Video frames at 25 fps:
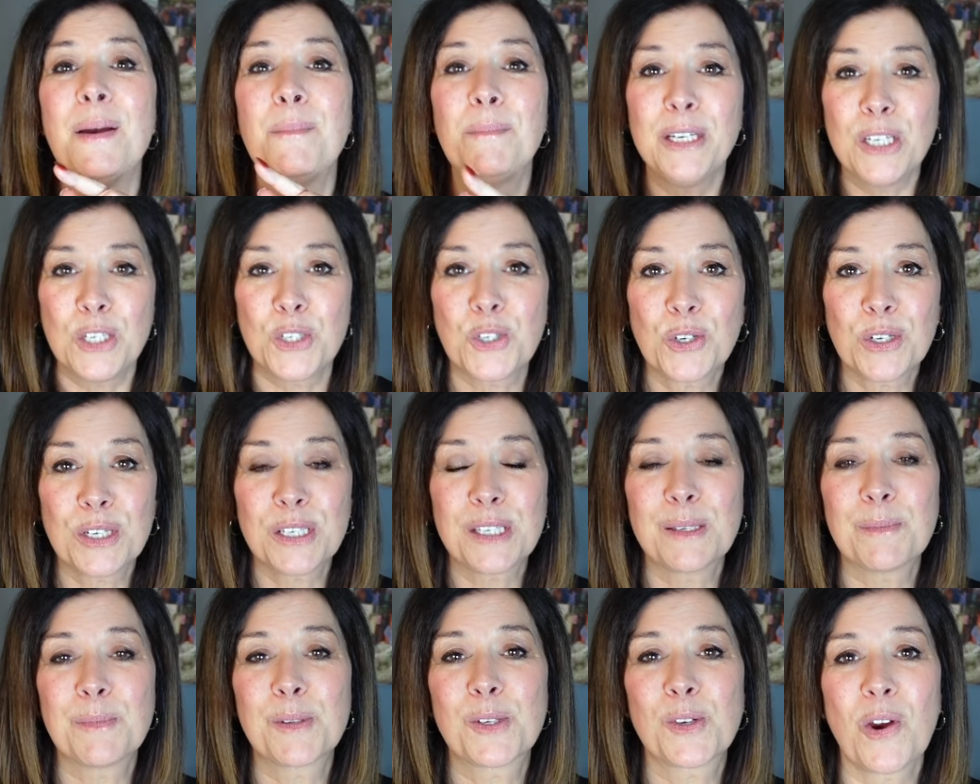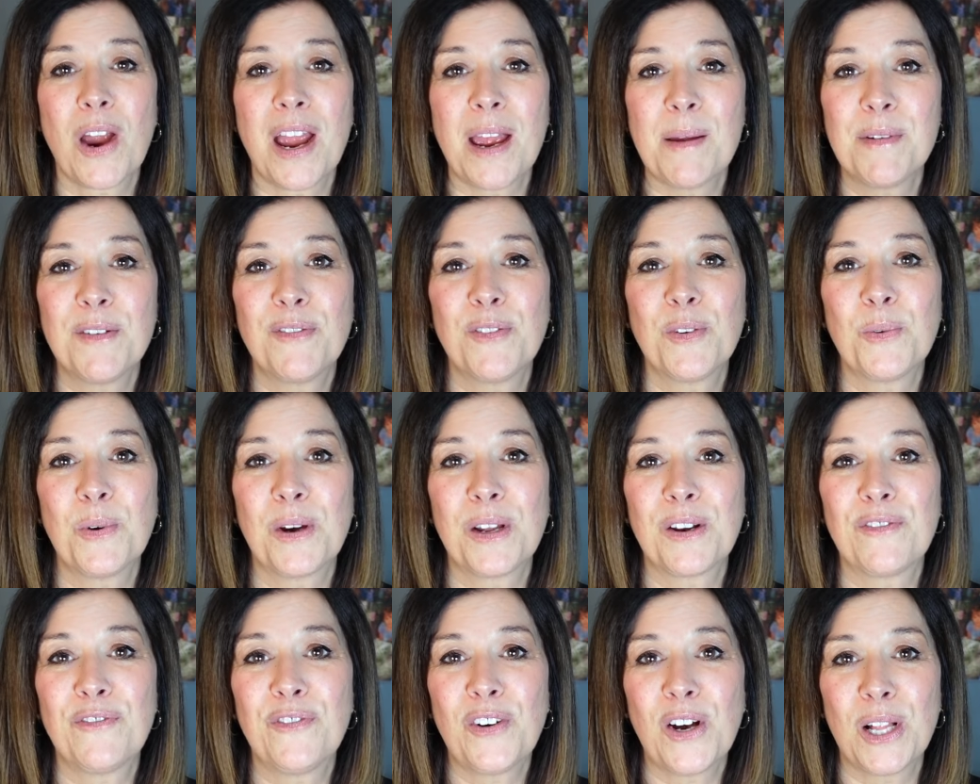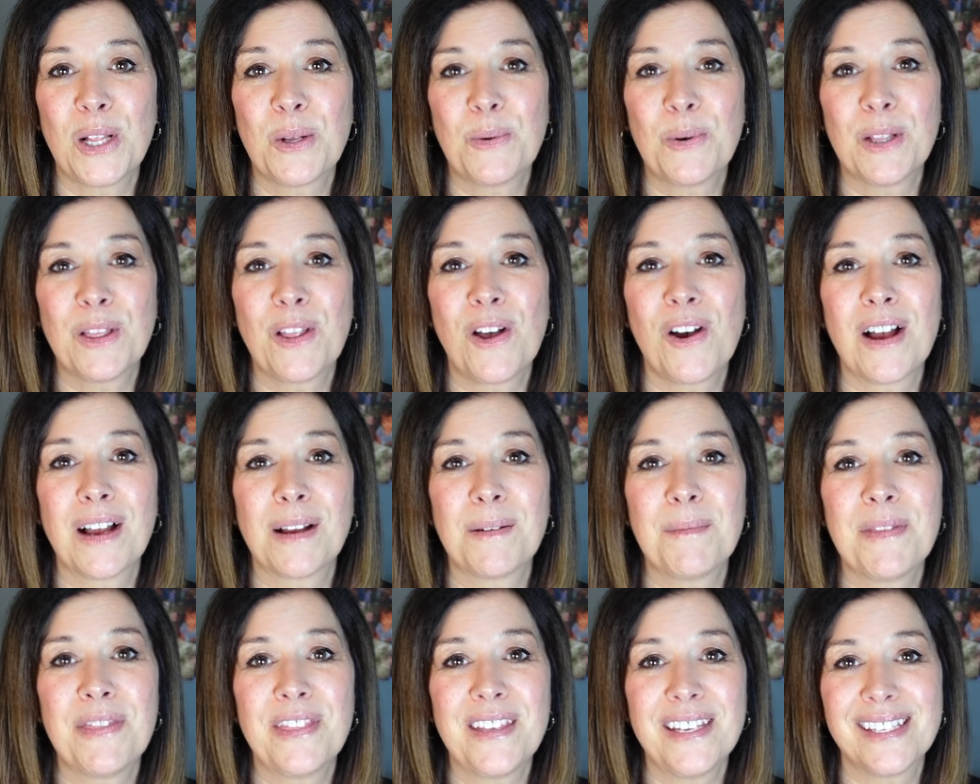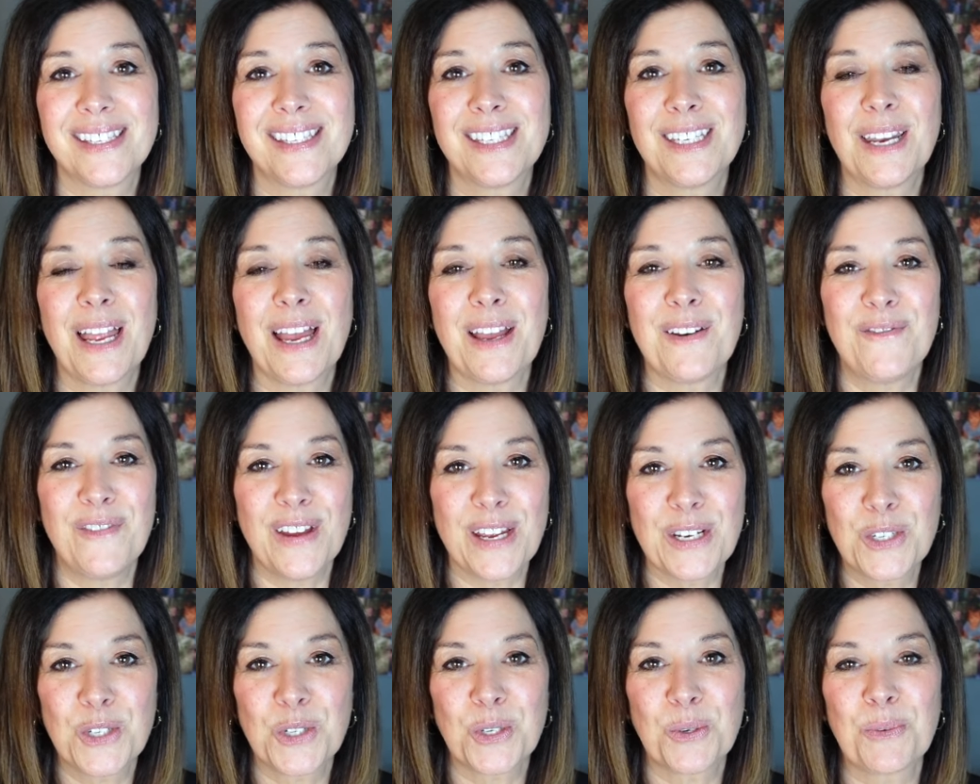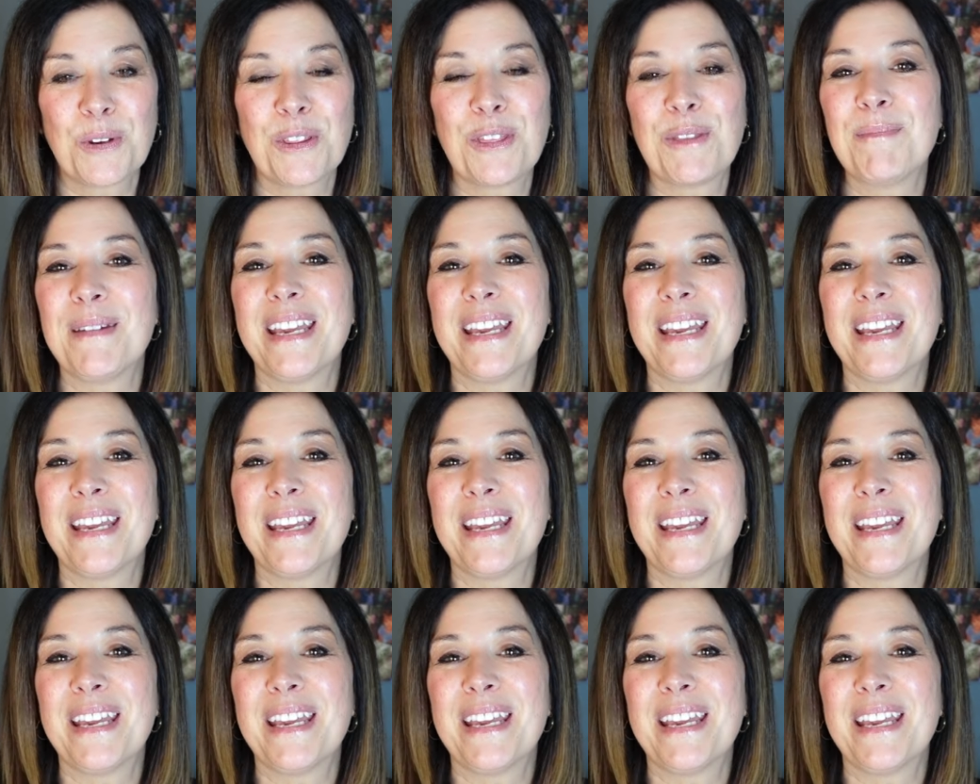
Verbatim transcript: Be sure to subscribe if you wanna follow along this adventure with